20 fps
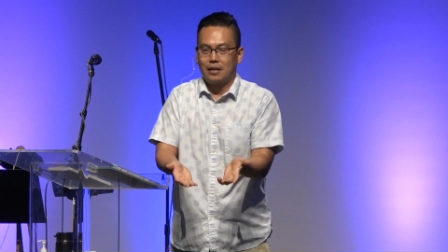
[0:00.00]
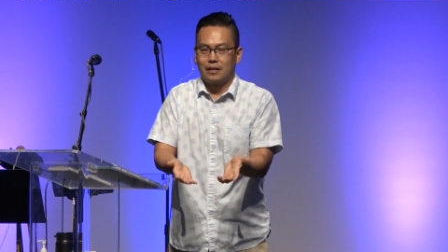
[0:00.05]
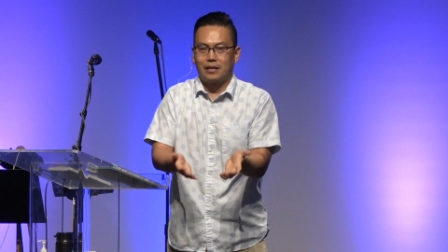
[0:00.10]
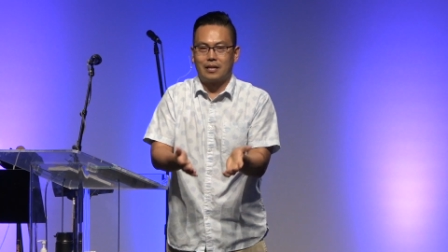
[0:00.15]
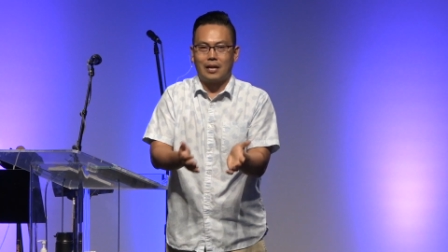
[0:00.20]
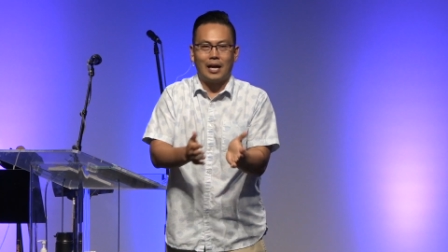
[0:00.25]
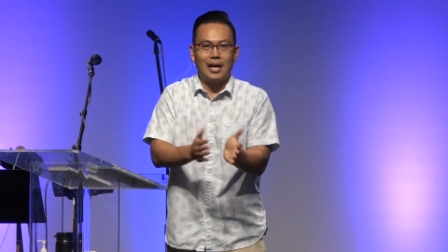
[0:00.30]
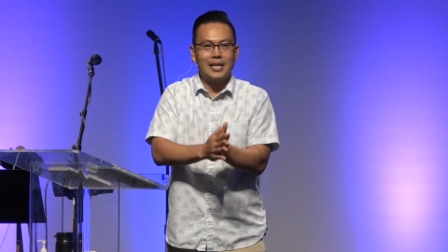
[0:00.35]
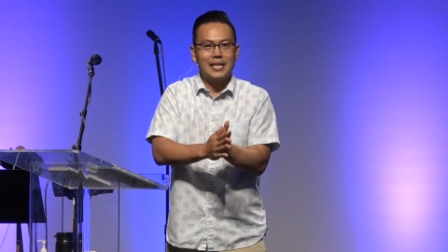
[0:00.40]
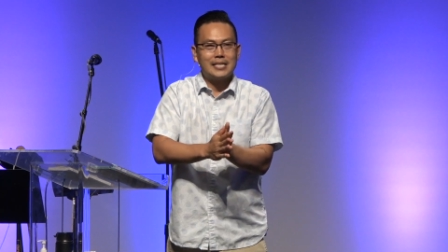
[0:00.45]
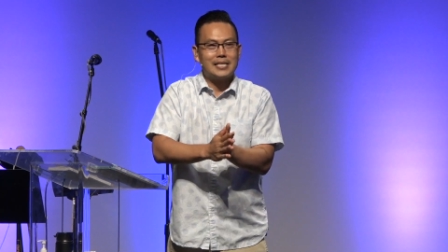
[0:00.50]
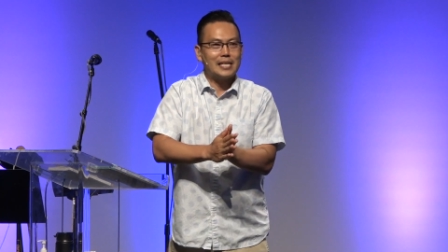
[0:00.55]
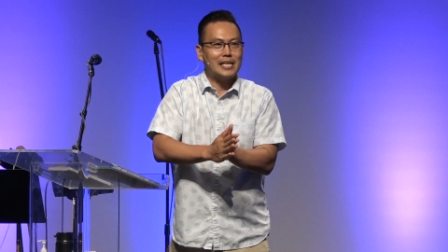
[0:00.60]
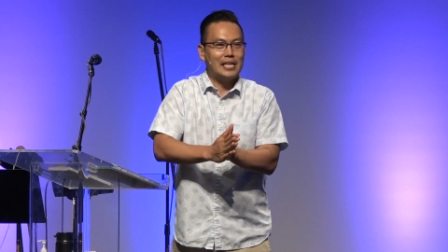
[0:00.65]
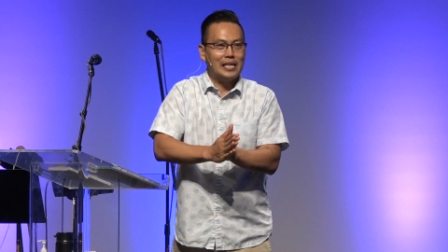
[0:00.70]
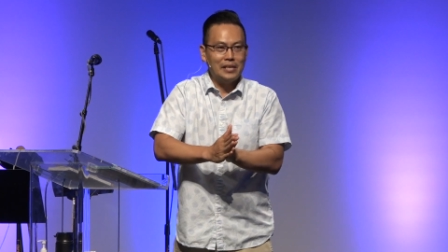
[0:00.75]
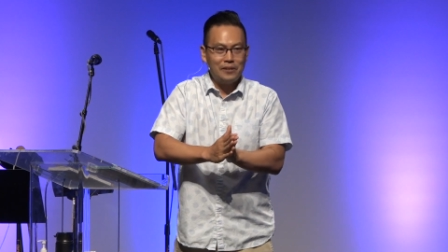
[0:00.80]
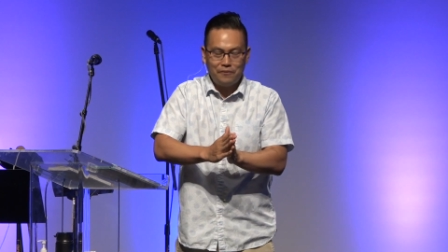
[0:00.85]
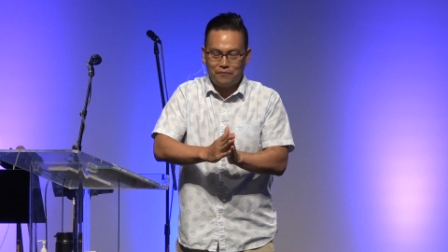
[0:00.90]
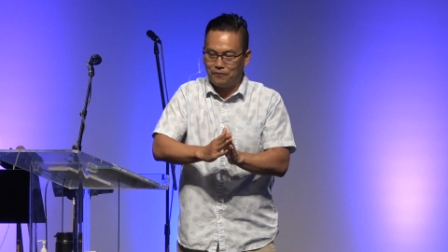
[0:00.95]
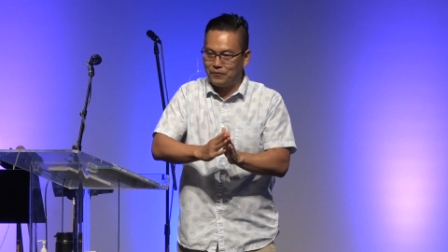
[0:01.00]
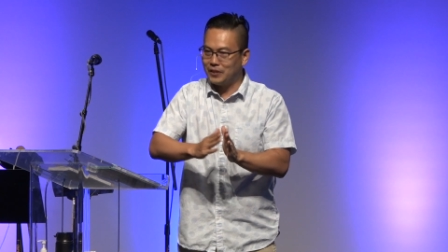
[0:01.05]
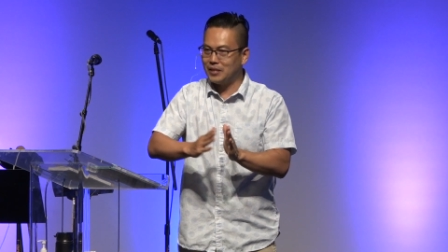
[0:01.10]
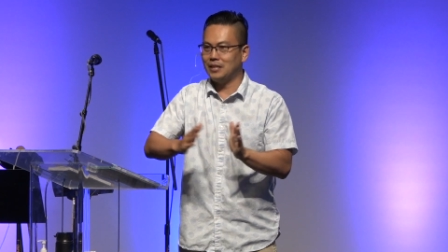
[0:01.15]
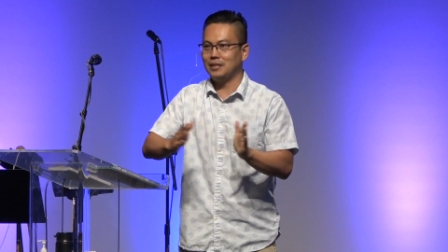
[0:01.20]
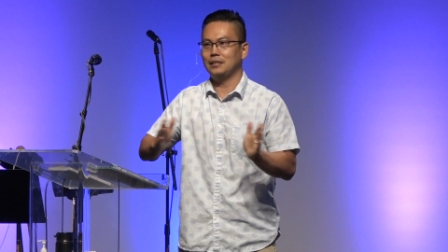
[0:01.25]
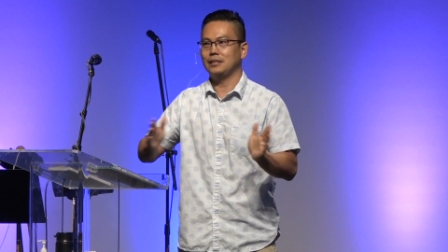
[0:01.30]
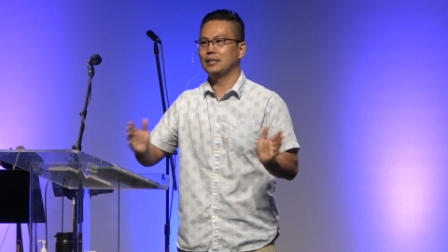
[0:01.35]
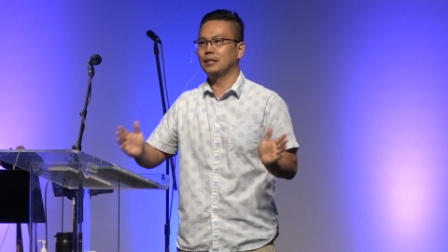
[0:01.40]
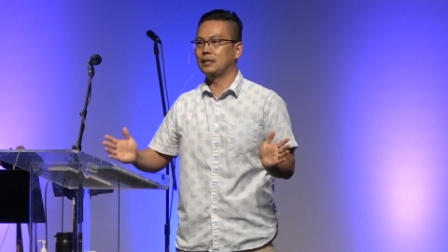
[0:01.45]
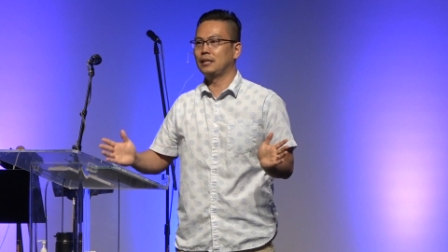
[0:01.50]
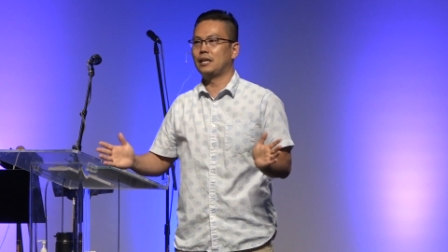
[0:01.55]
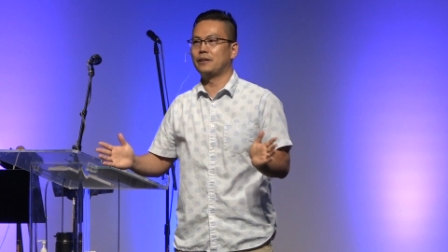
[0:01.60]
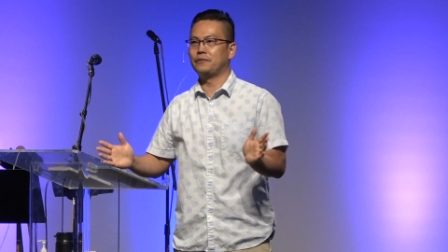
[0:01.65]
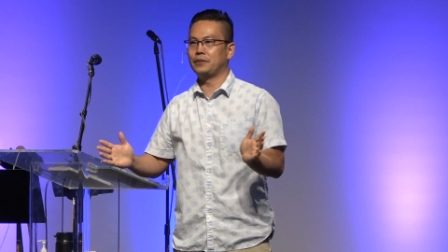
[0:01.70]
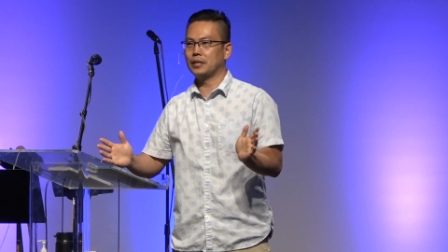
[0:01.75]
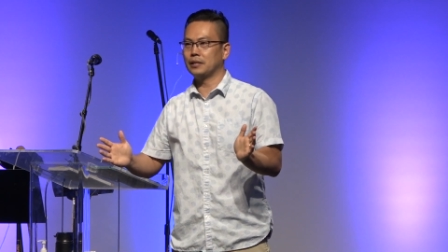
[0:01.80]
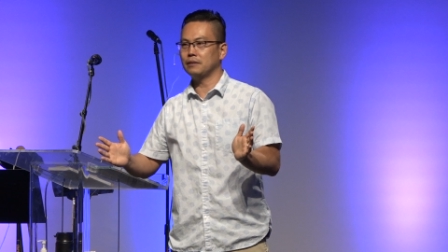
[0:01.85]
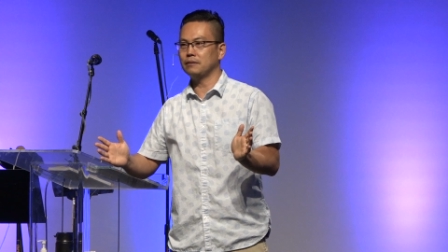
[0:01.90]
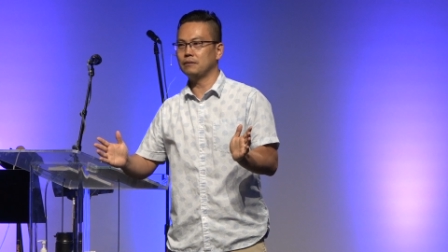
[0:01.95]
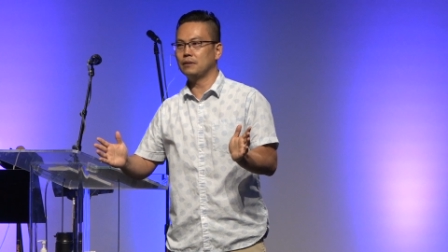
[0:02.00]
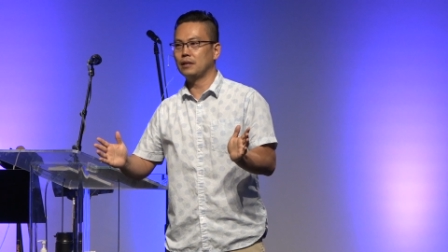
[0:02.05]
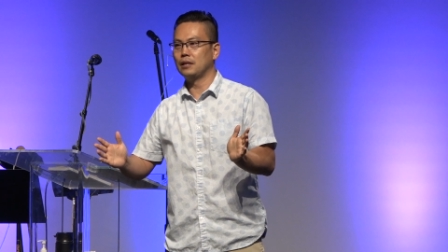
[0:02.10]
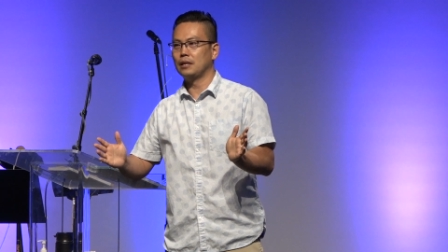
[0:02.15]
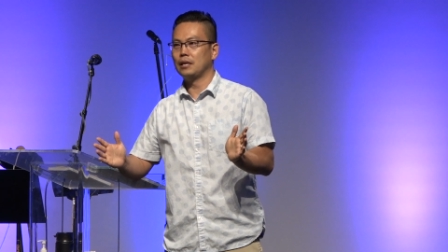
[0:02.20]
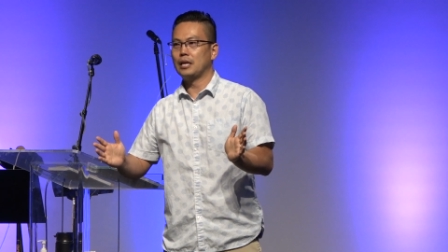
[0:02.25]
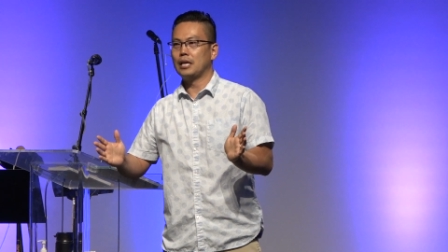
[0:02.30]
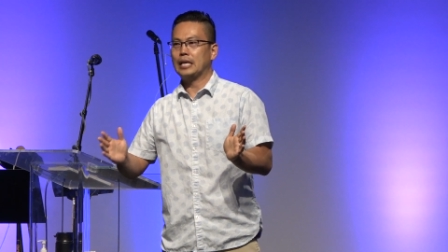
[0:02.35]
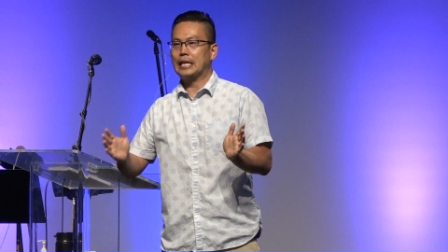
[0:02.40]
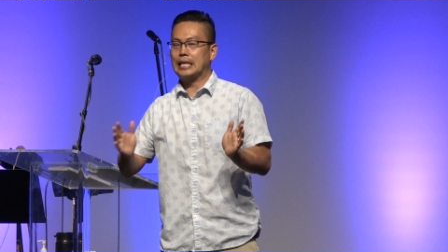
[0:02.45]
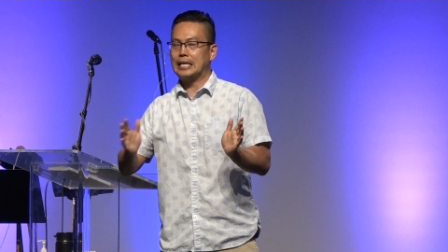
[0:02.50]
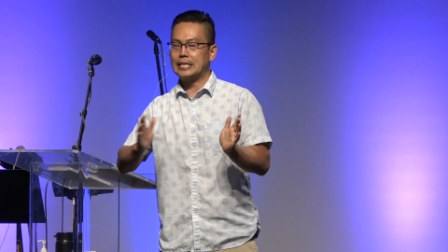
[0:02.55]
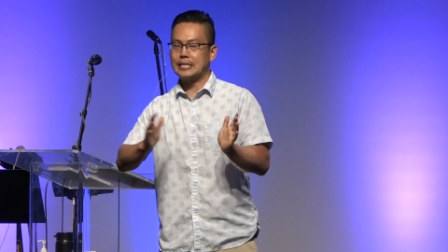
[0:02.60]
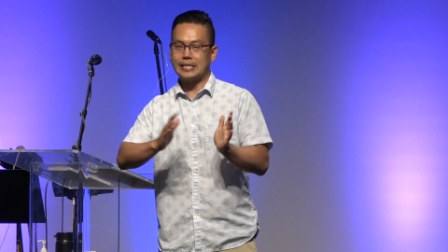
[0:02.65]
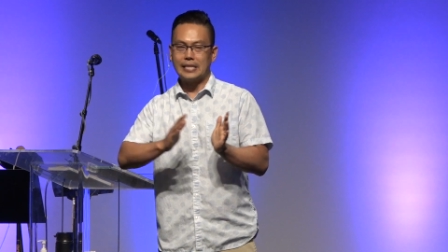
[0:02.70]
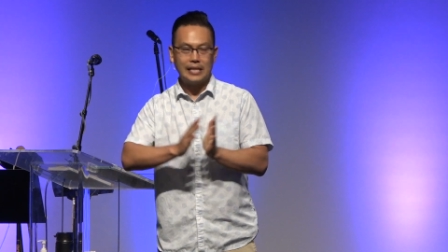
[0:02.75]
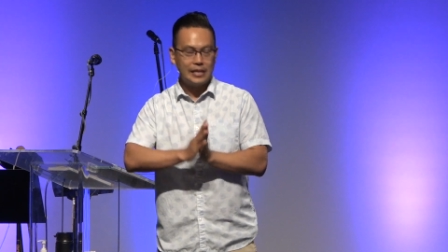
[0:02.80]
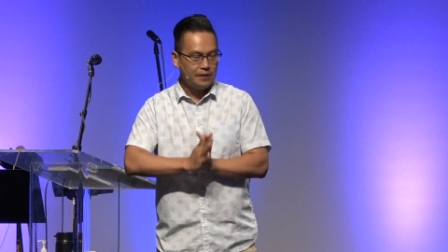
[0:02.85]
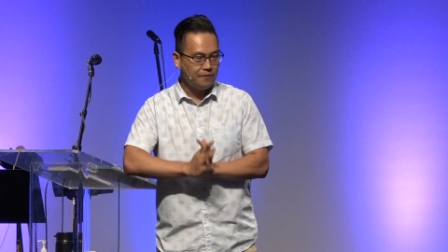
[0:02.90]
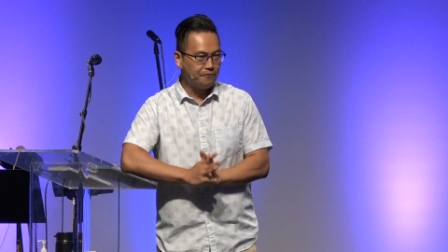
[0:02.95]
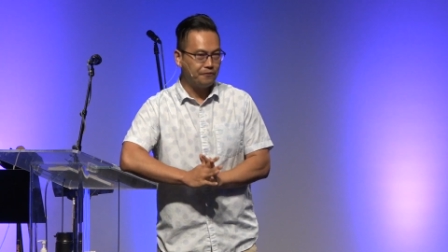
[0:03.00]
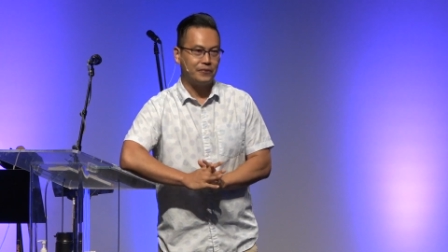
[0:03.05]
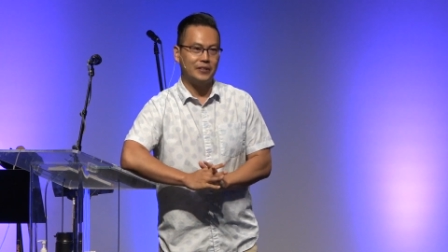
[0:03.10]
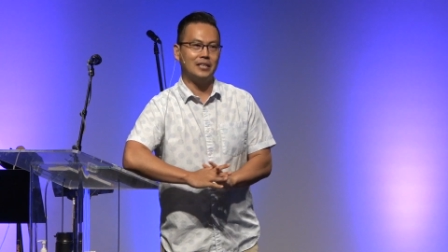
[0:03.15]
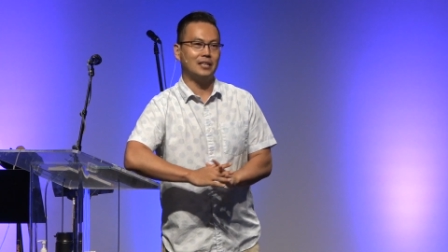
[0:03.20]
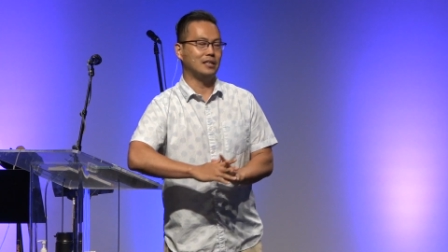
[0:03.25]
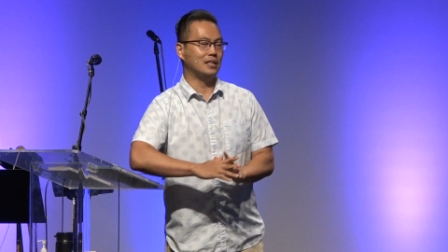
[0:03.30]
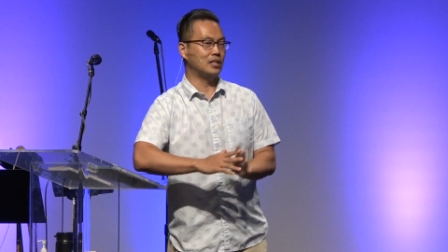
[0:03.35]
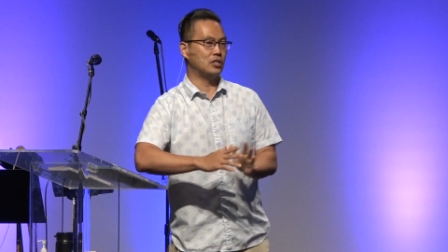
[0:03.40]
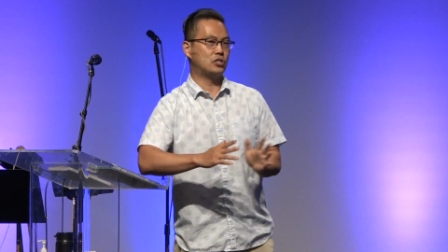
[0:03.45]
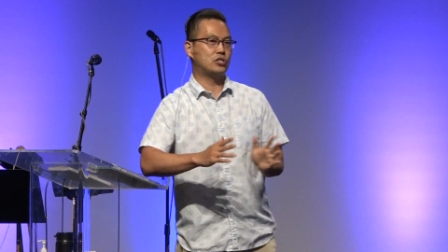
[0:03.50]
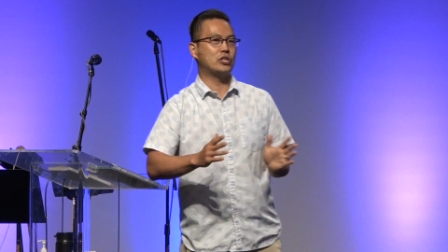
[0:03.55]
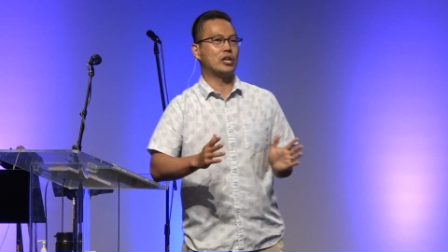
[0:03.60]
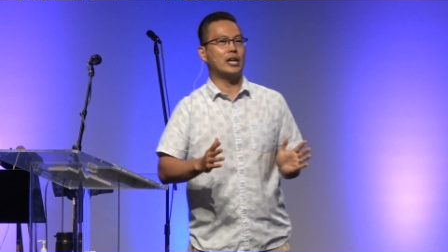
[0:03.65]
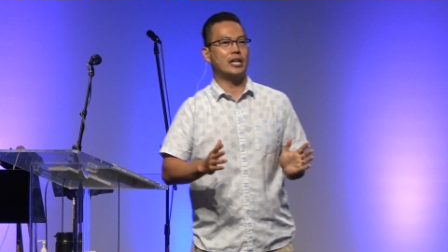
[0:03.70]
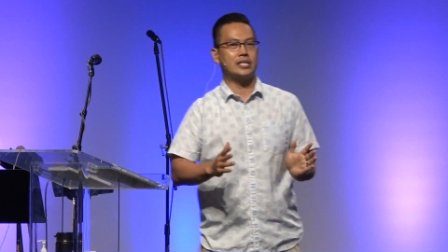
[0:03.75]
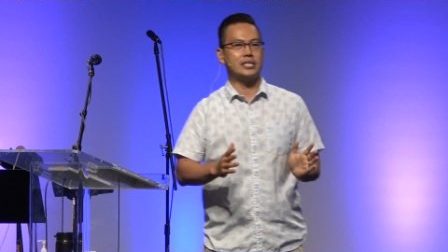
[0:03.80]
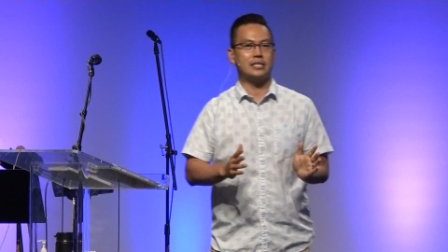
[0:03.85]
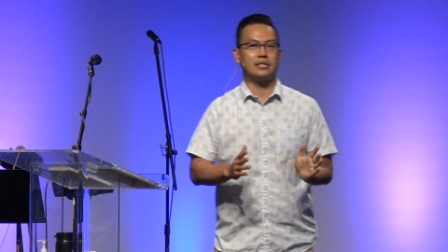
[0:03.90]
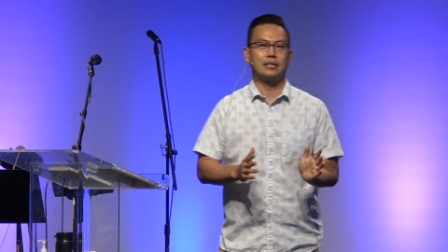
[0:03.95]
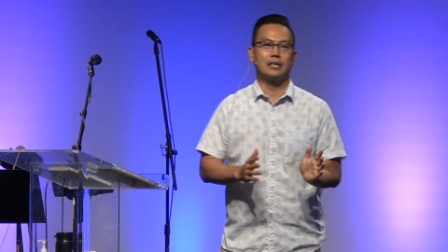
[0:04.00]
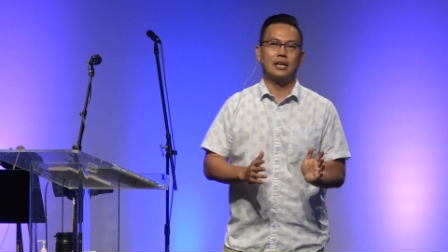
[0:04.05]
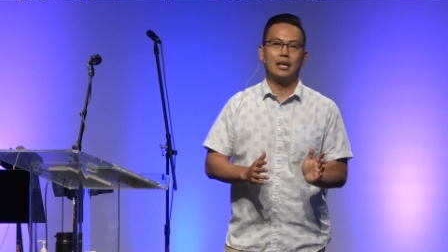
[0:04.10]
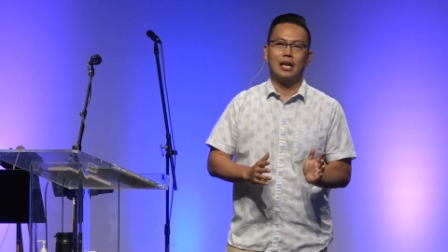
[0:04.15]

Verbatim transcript: God is infinitely loving. He is infinitely just.